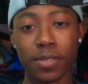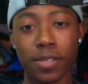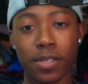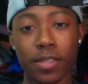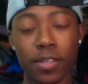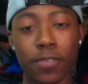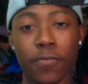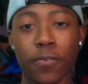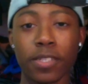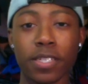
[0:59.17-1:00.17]
the Thunder
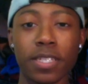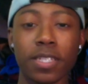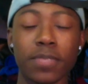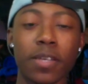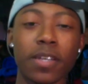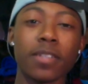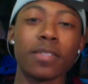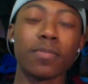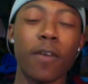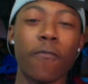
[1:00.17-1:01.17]
14s
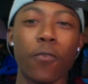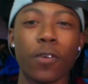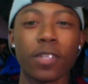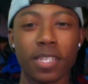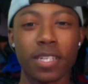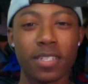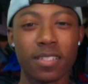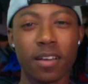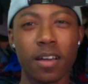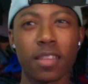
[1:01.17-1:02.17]
because my
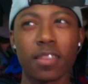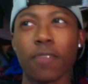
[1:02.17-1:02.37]
14s, I